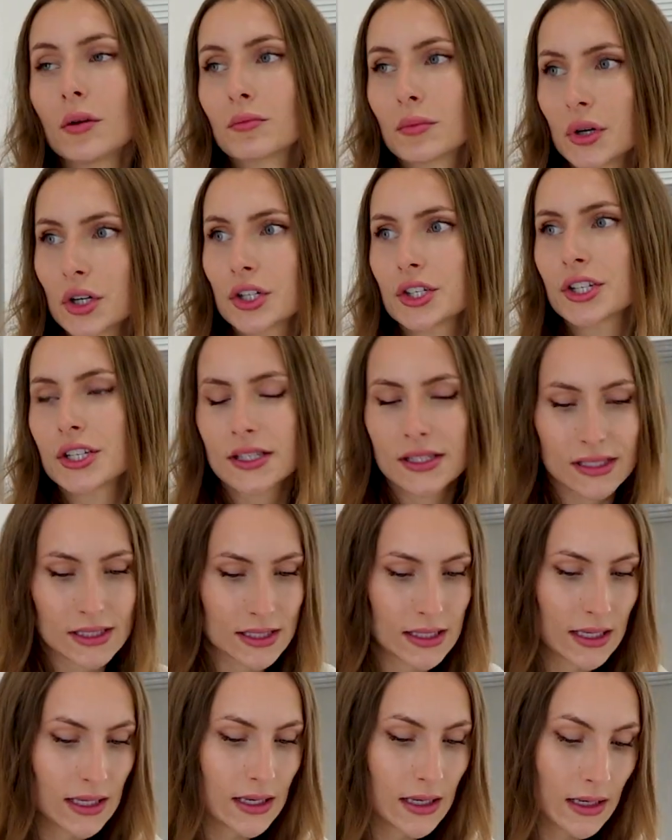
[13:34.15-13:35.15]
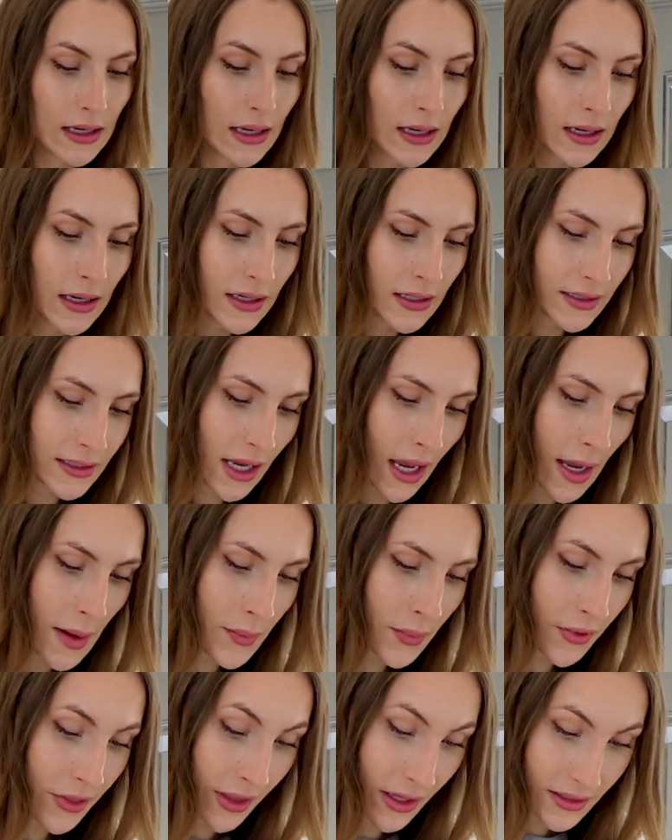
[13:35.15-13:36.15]
emergency
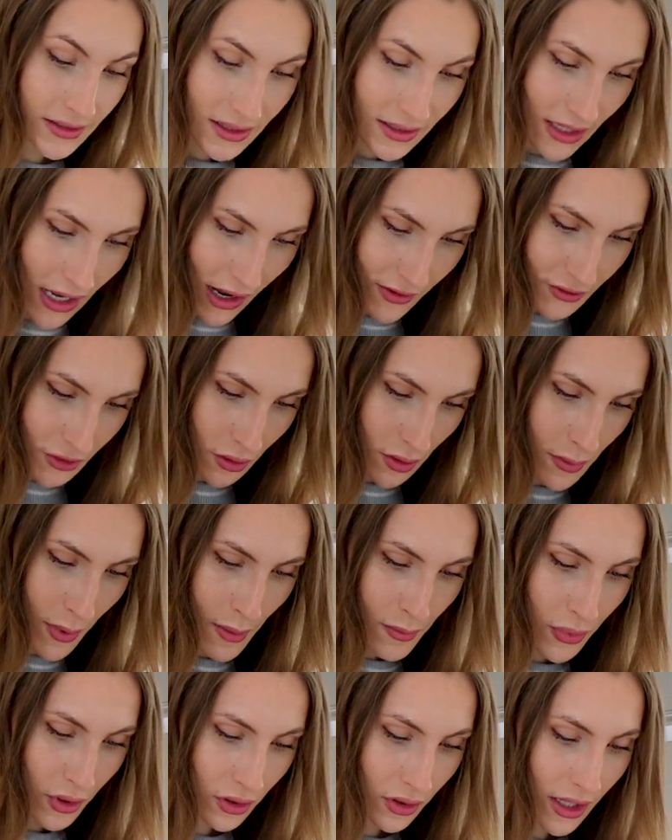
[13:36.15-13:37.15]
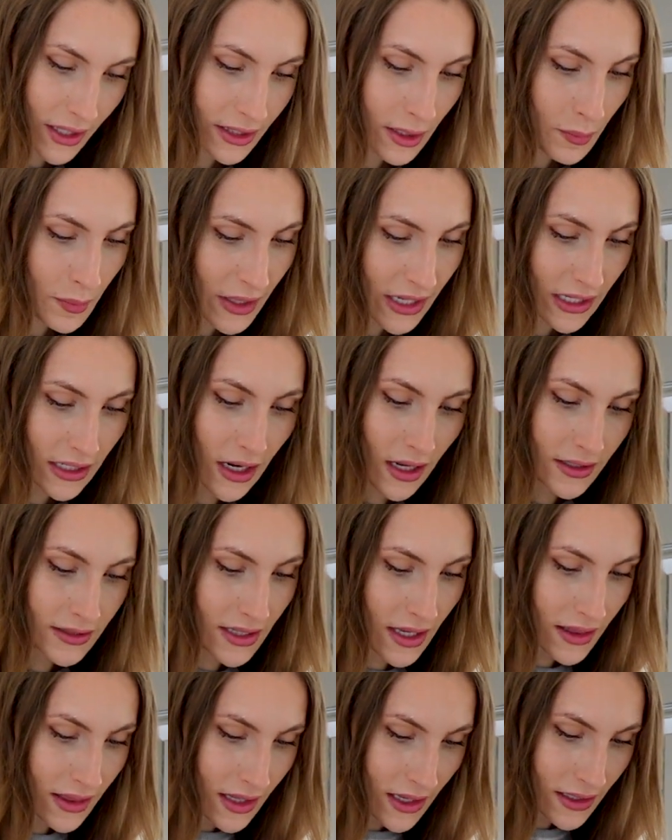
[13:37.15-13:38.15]
type things that they have to remember, like the peanuts
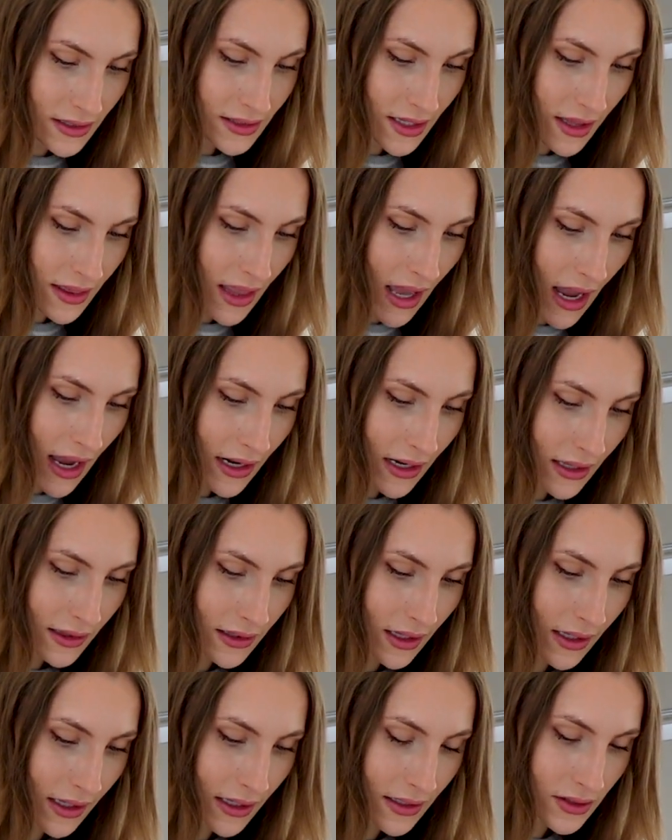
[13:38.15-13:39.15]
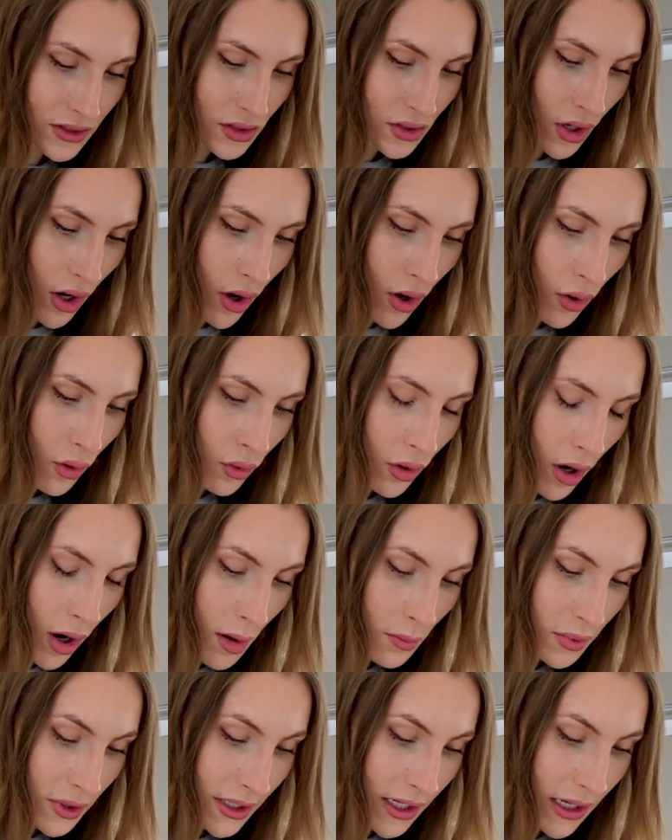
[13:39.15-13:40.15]
and this and that, and like it's so
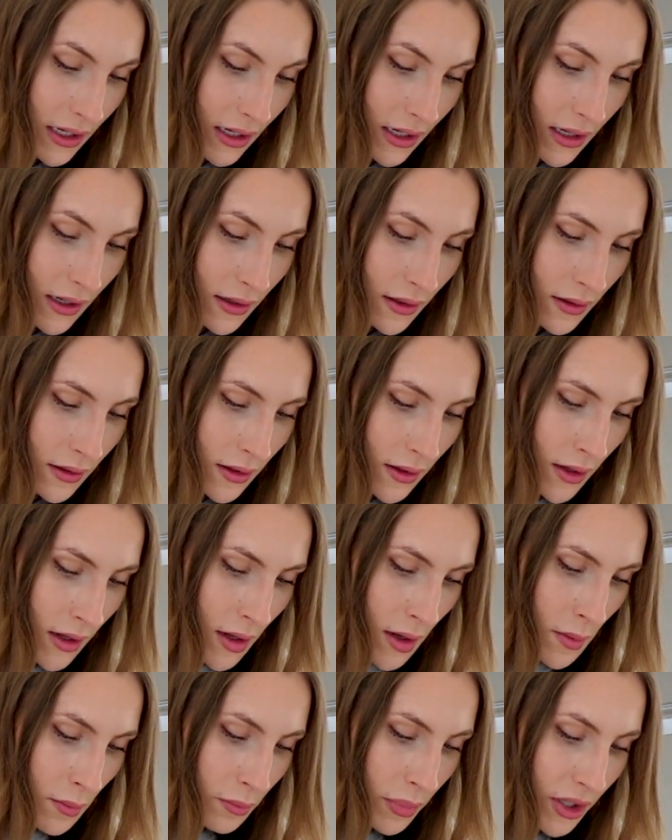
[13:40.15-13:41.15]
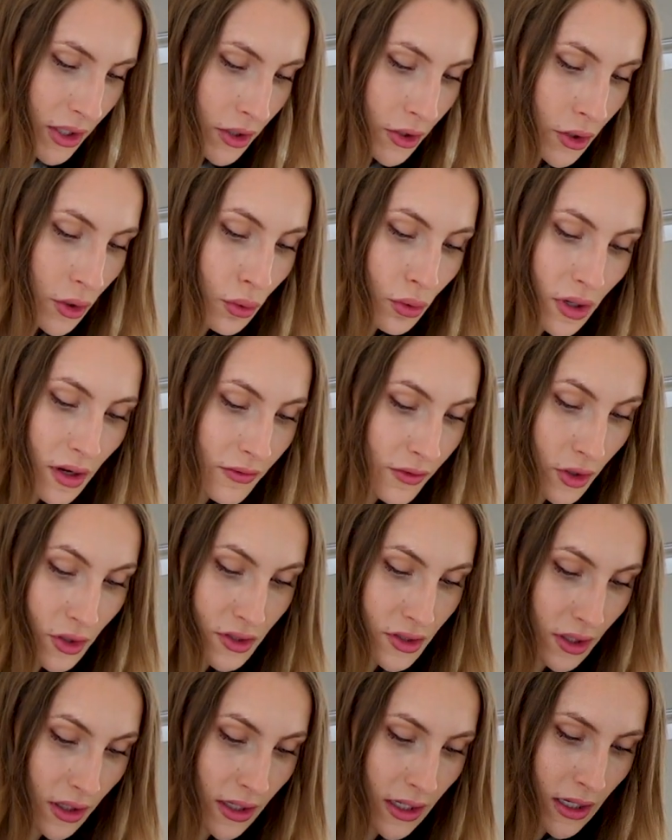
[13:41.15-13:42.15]
complicated. But then,
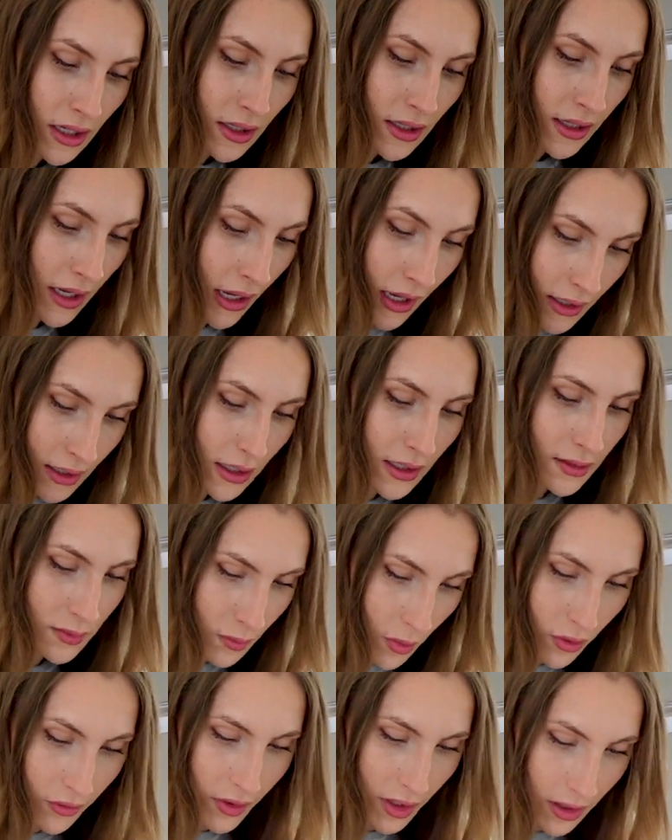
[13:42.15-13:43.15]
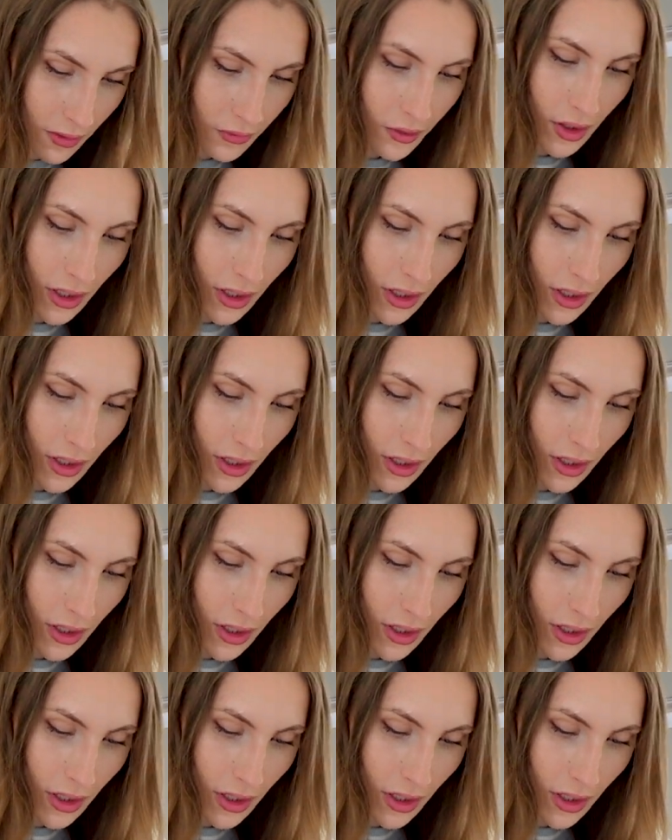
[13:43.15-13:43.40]
universally, candy is motivating for